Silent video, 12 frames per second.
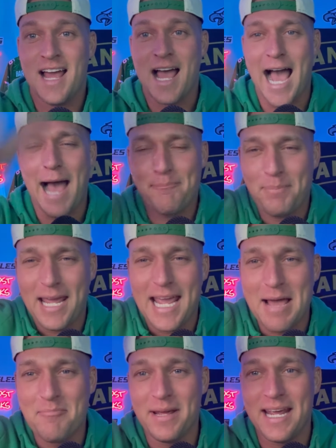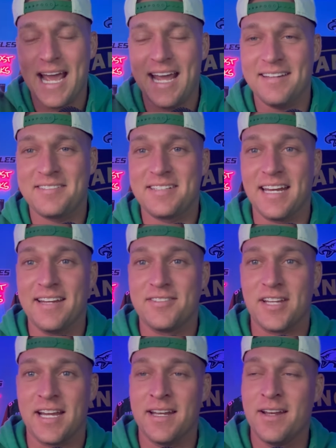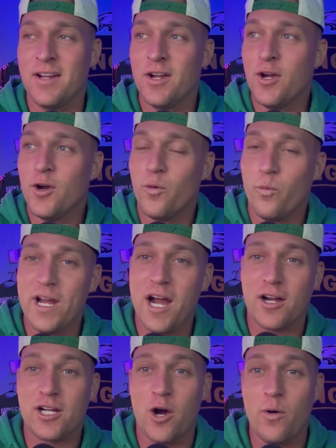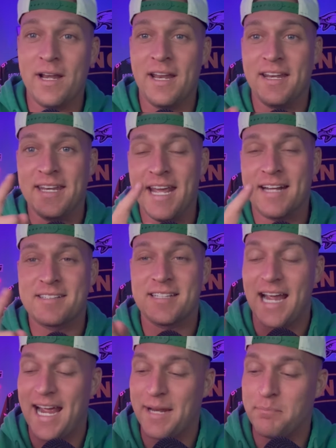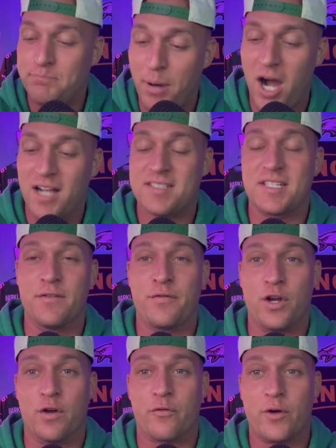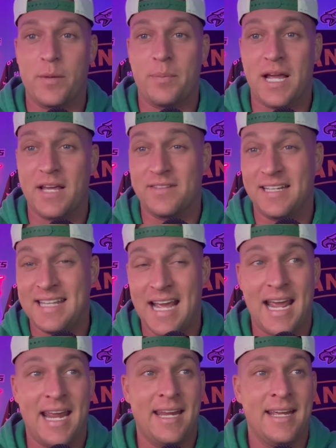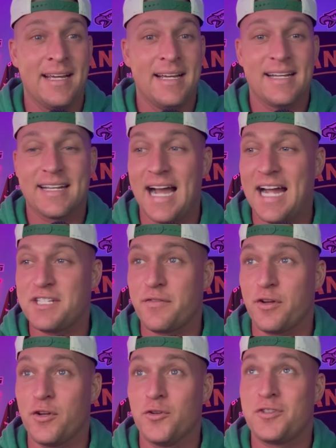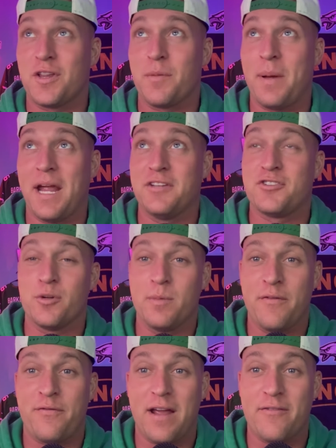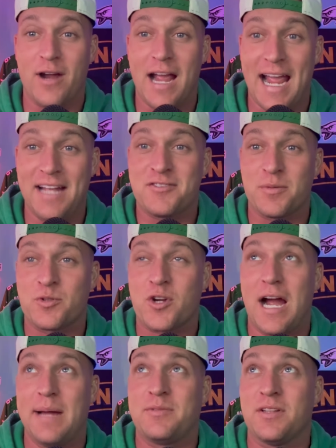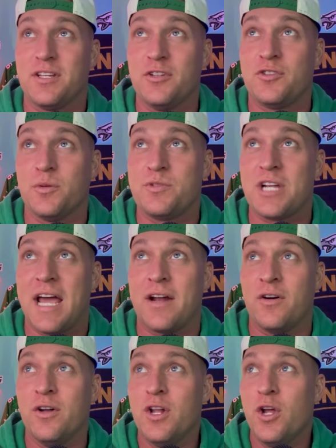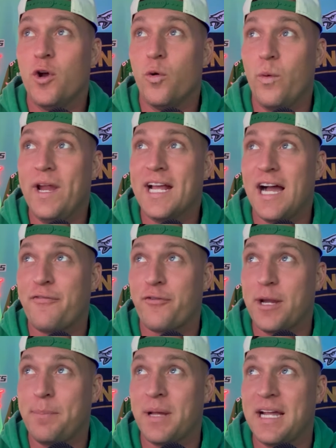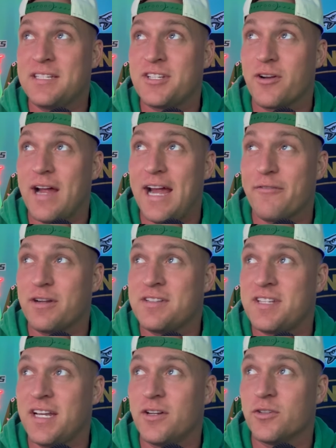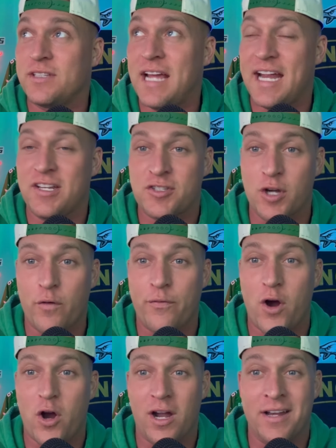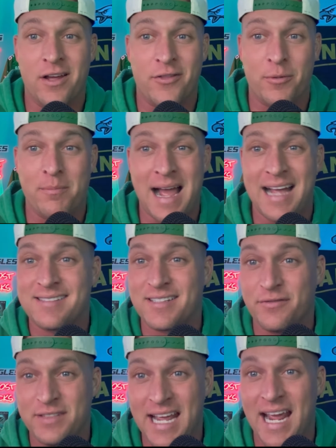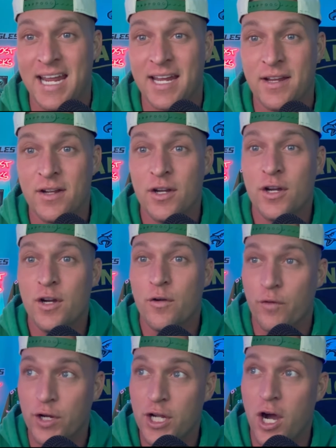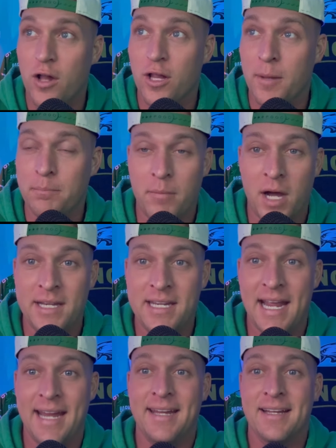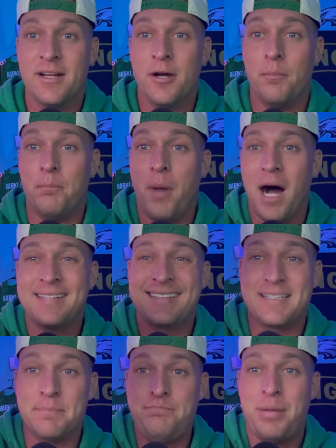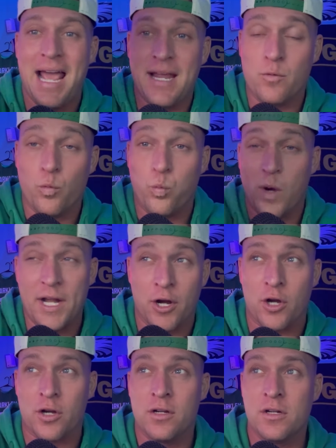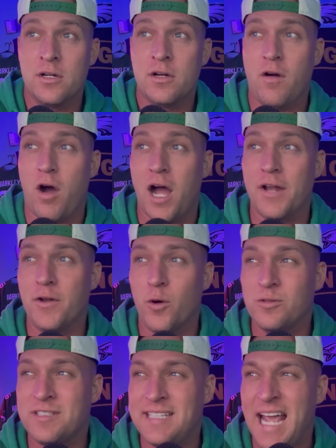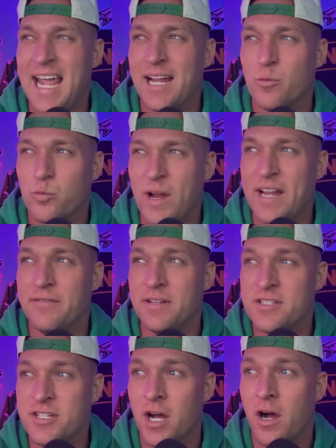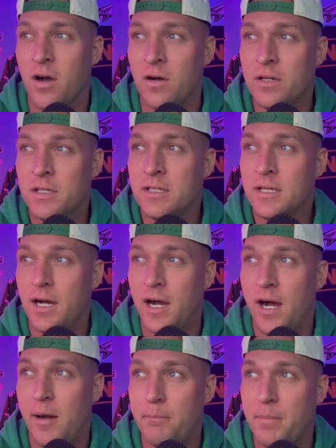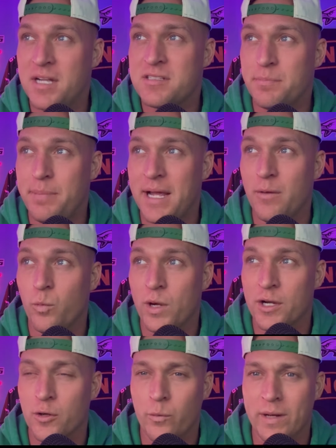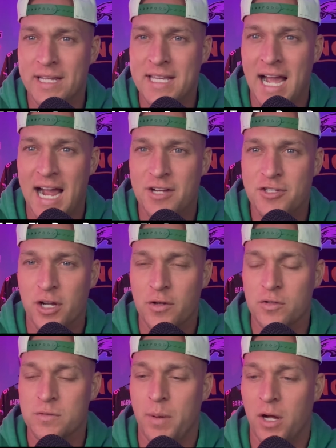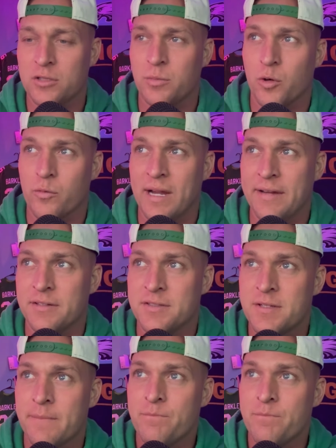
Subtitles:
happy NBA season. We are going Knicks and Boston for your free play of the day. Guys, if you're new to the page, do me a favor and subscribe to the YouTube channel. We got free plays here every single day. So far, another massive day for y'all on Monday. Must bet winner on those dang Ravens, y'all. Must bet winner, and we cash on those Baltimore Ravens.